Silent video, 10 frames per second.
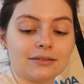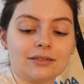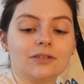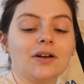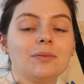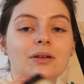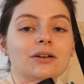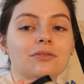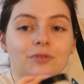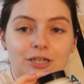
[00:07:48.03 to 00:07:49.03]
Their vitamin
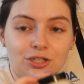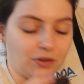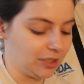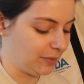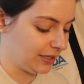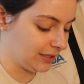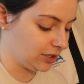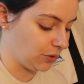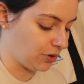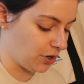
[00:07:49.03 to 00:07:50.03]
enriched face base. It's
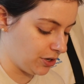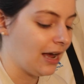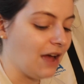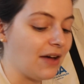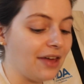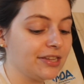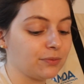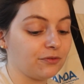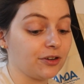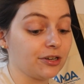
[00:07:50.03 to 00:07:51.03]
so good. I've had this
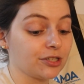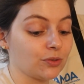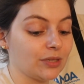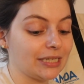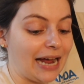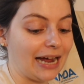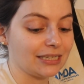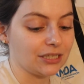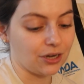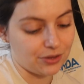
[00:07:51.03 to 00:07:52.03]
one for years, so this
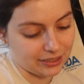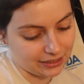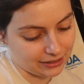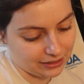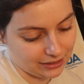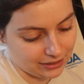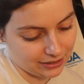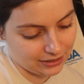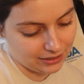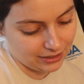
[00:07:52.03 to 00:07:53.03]
has to go. This is
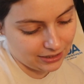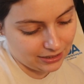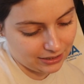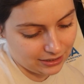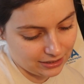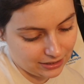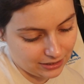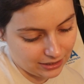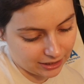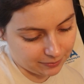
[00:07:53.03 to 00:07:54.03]

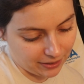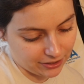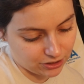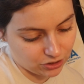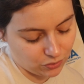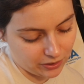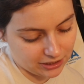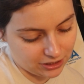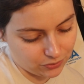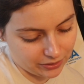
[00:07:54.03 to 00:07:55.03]
expires
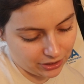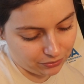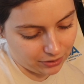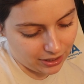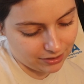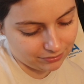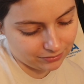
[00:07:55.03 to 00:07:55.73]
2023.